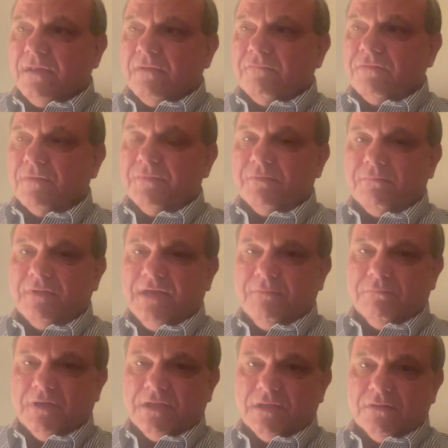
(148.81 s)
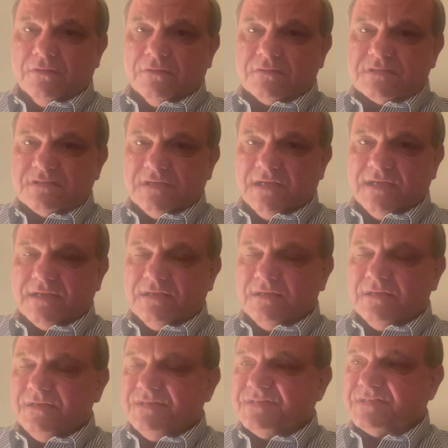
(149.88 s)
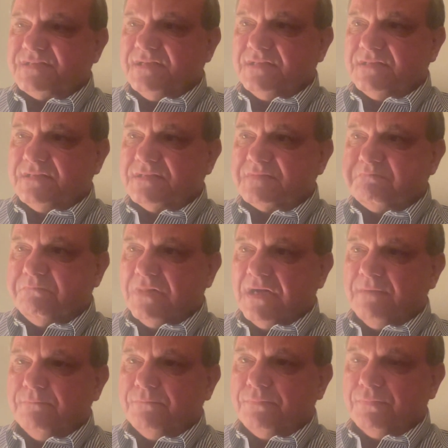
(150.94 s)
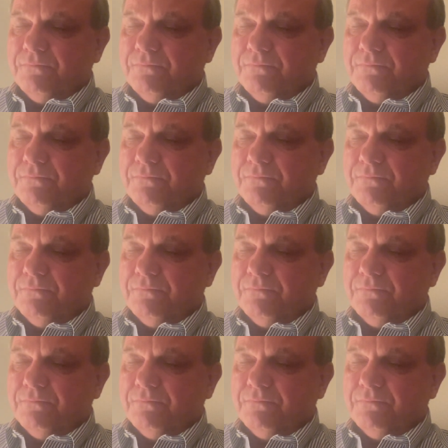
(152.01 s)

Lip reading: From the way what it looks like, it is that this bomb